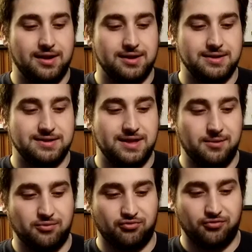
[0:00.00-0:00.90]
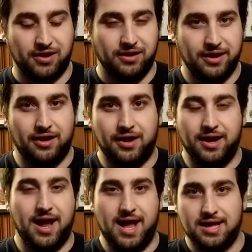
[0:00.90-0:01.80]
seemed really on
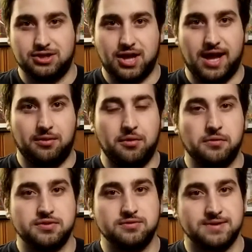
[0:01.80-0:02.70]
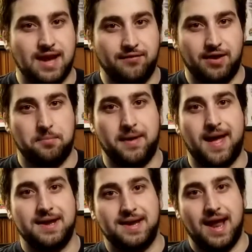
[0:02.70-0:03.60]
edge. I don't know if she was having a
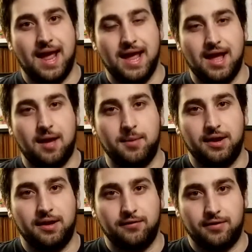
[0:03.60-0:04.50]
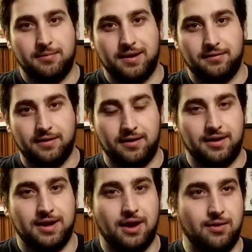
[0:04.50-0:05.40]
bad day. I'm going to give her the benefit of
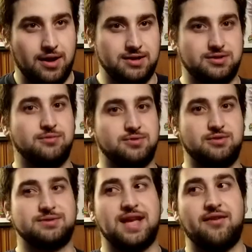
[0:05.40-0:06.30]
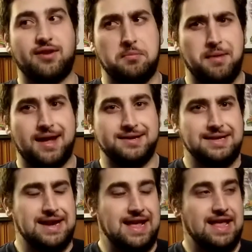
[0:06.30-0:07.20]
the doubt and assume she was having a bad
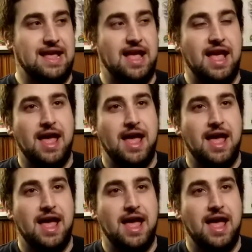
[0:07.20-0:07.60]
day.